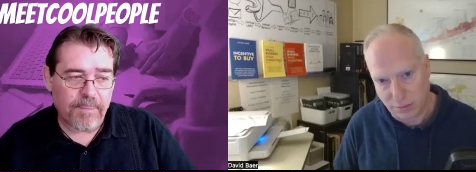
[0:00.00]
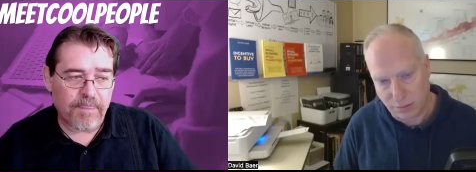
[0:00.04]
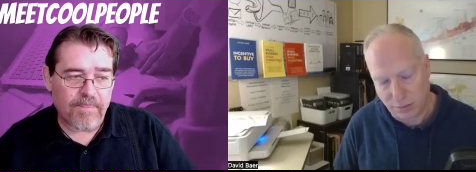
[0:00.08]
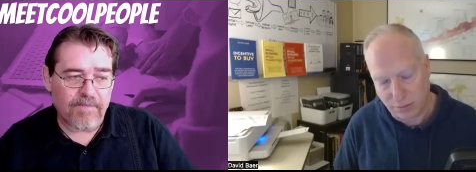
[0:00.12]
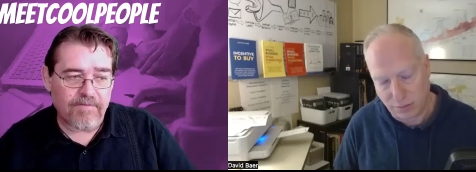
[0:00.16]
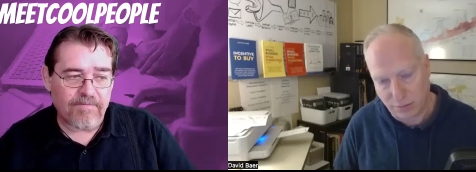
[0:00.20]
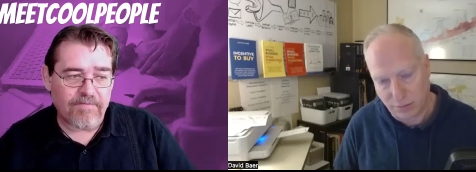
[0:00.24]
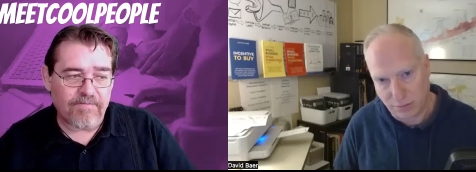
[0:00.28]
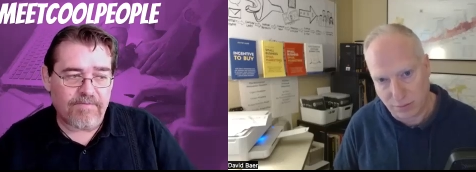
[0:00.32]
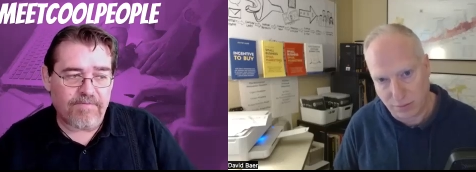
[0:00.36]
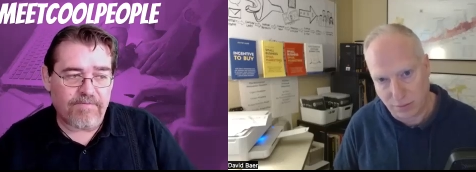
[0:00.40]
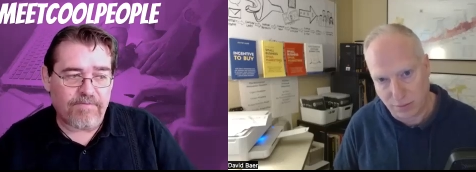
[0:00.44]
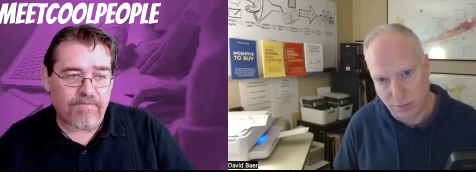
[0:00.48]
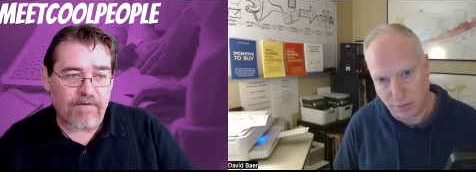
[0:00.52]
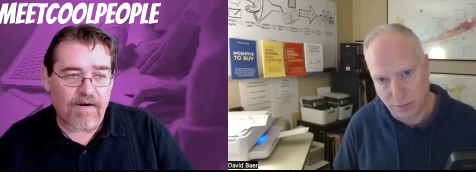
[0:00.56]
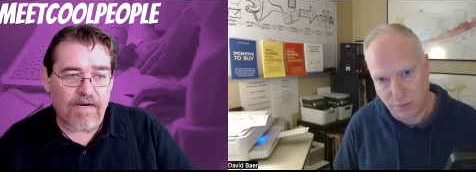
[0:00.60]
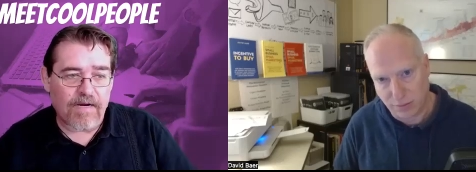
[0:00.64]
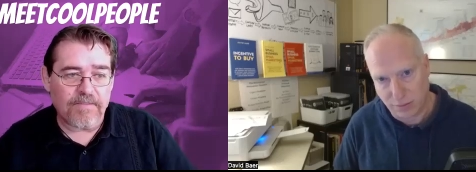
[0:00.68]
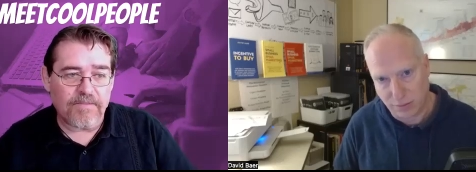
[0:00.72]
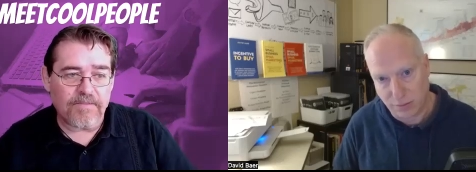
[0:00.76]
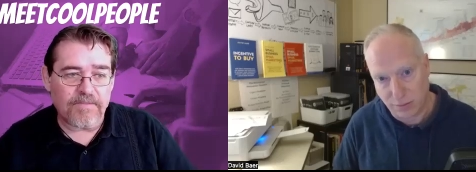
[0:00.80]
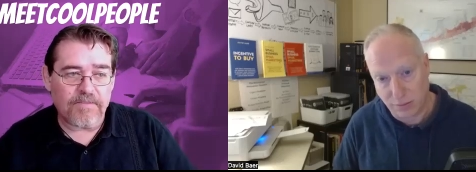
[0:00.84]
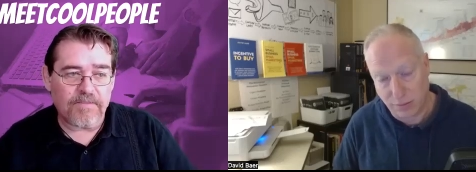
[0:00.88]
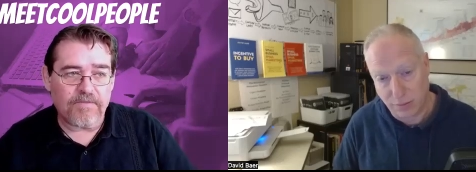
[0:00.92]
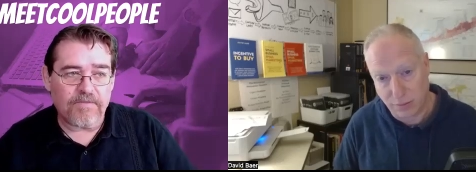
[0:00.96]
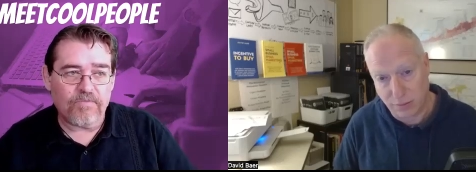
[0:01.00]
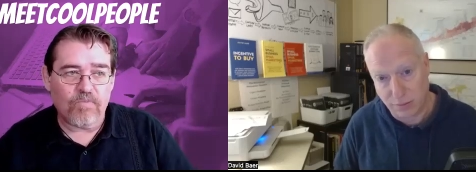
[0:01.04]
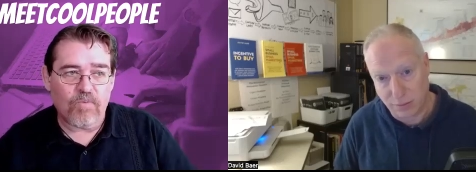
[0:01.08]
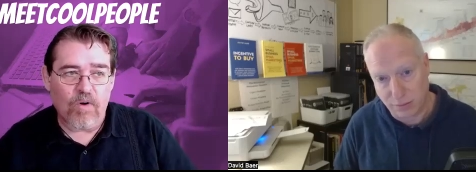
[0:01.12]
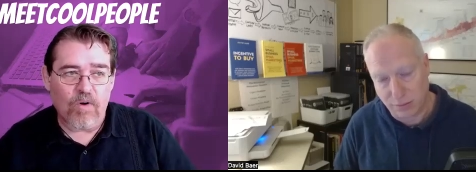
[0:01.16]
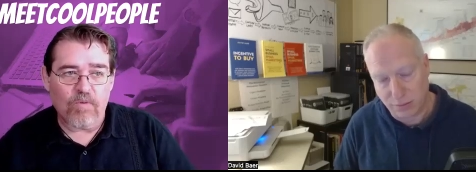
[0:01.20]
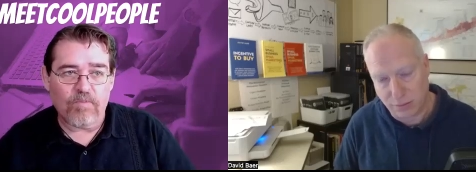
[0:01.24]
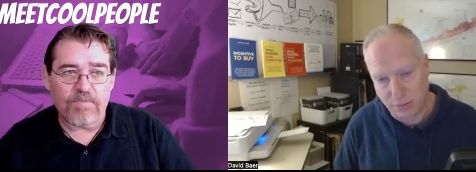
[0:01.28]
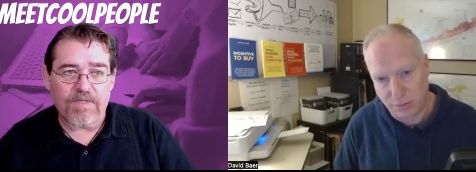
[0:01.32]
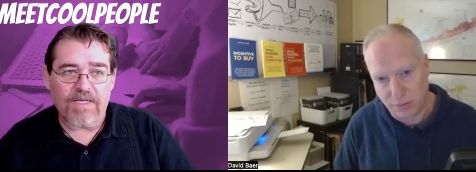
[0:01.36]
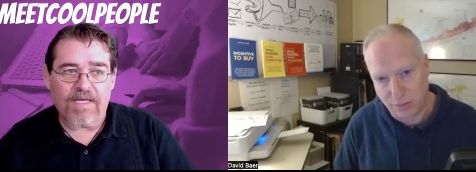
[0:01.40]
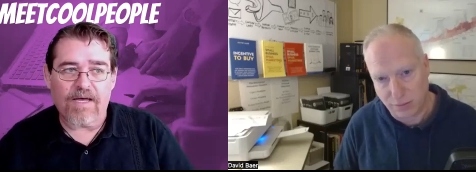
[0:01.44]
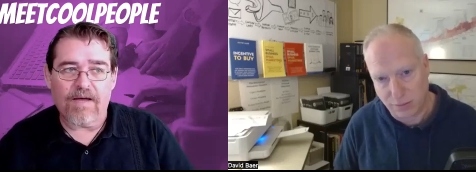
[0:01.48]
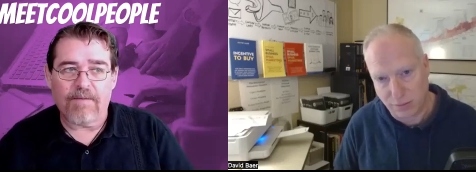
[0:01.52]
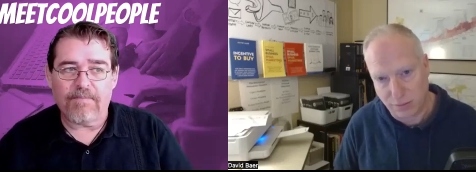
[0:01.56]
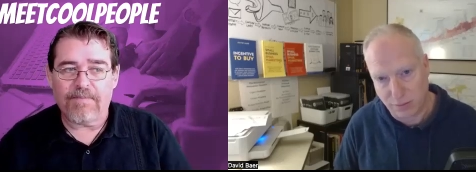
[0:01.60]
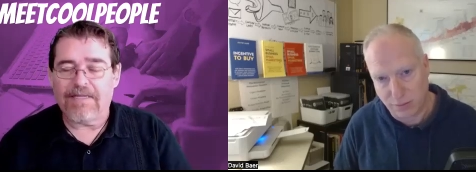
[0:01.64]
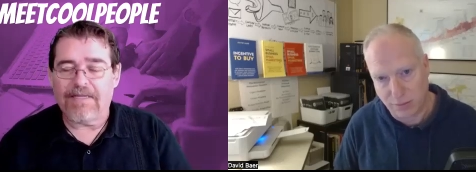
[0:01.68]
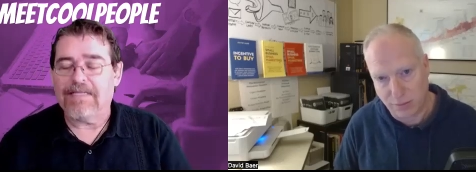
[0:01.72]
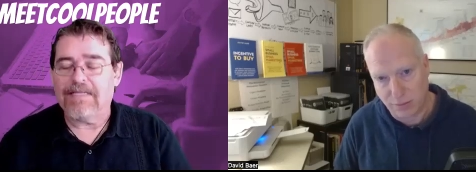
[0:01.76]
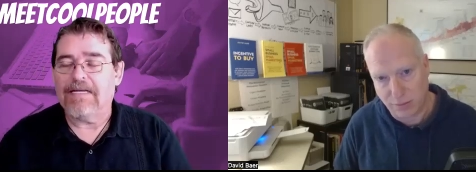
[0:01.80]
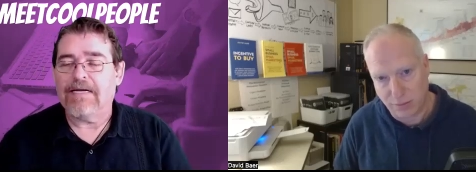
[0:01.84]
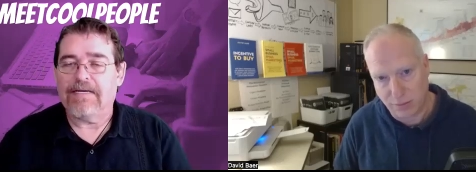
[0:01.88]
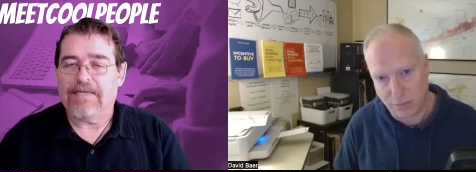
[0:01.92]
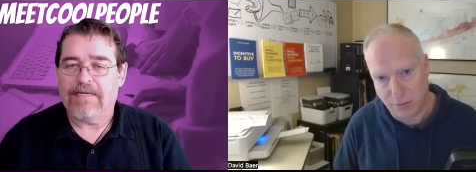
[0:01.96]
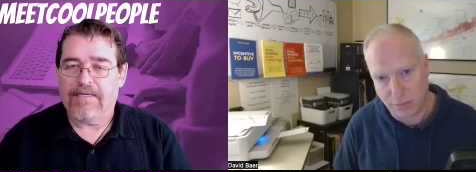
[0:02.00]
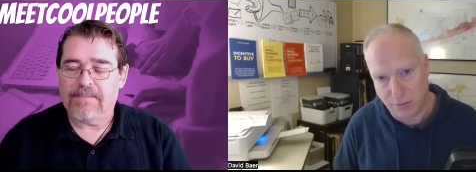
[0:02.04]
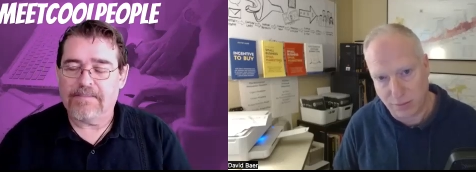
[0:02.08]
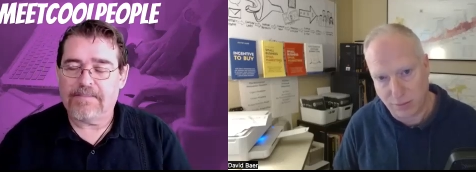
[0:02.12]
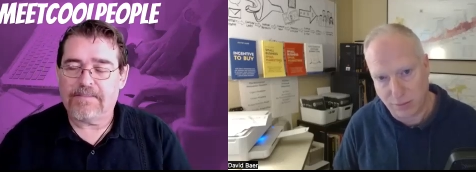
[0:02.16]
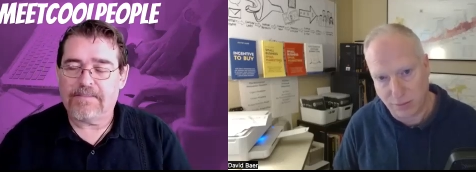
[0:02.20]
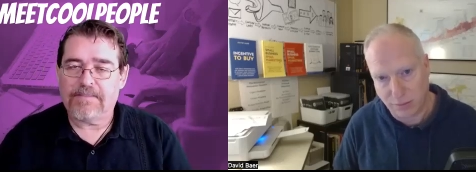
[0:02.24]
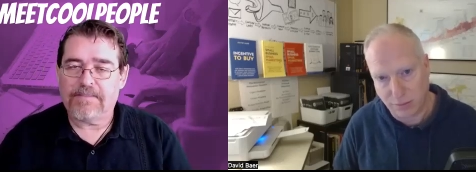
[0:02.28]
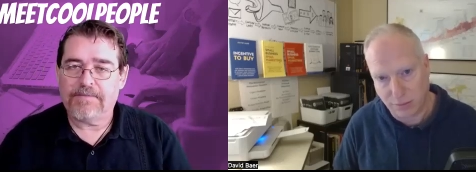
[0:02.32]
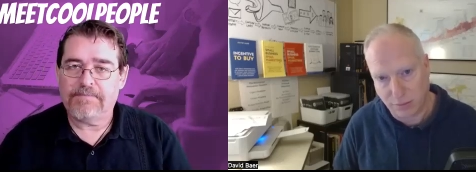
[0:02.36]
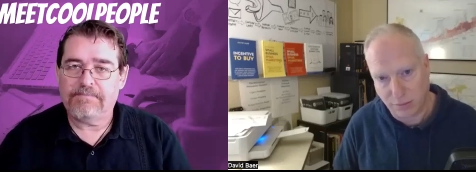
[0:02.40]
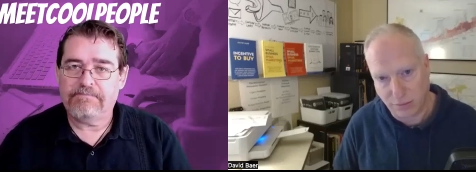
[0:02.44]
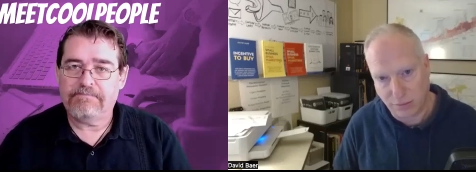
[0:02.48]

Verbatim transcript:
Speaker 1: friends won't become clients